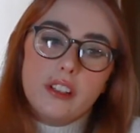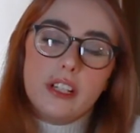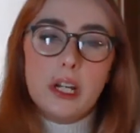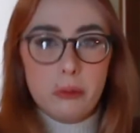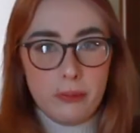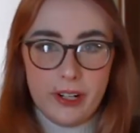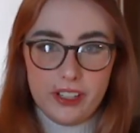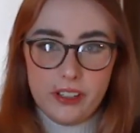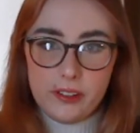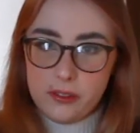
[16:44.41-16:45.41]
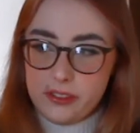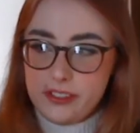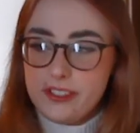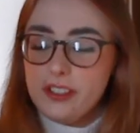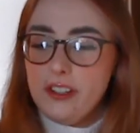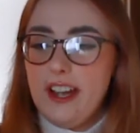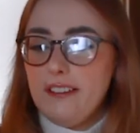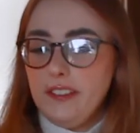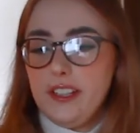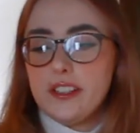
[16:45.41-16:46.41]
Caramel macchiatos still
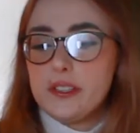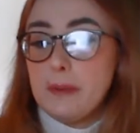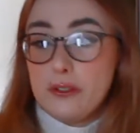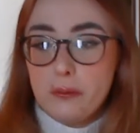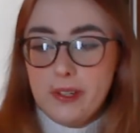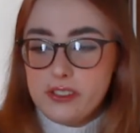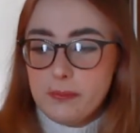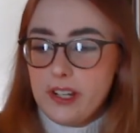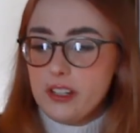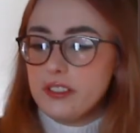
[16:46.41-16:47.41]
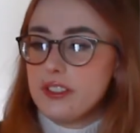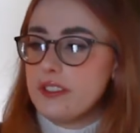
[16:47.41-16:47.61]
have like a special place in my heart.